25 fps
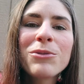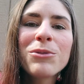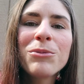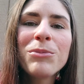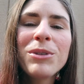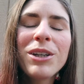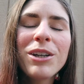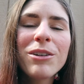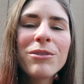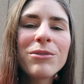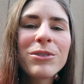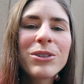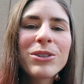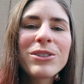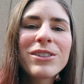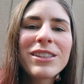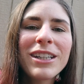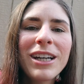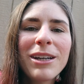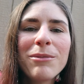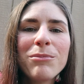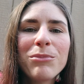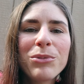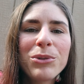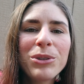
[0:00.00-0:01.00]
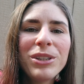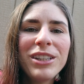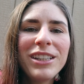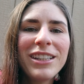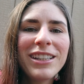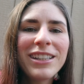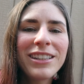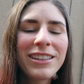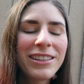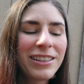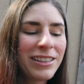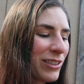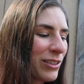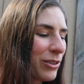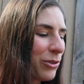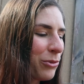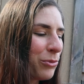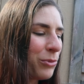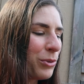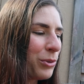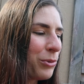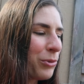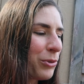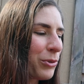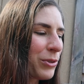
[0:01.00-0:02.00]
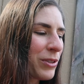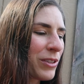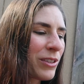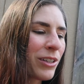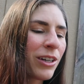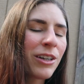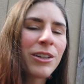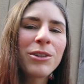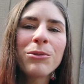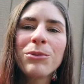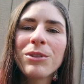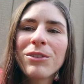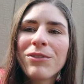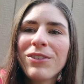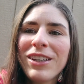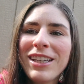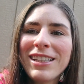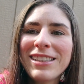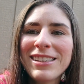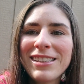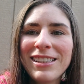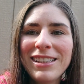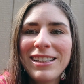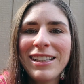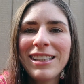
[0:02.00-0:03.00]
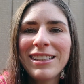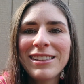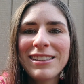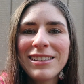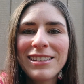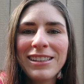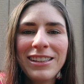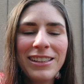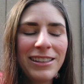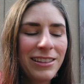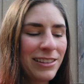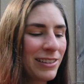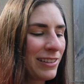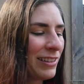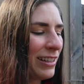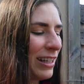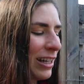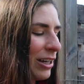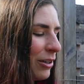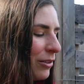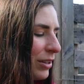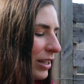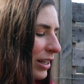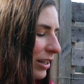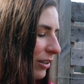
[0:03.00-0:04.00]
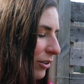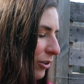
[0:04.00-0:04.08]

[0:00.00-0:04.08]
will be our first time breeding. So we're starting with Fancy Nancy, see how that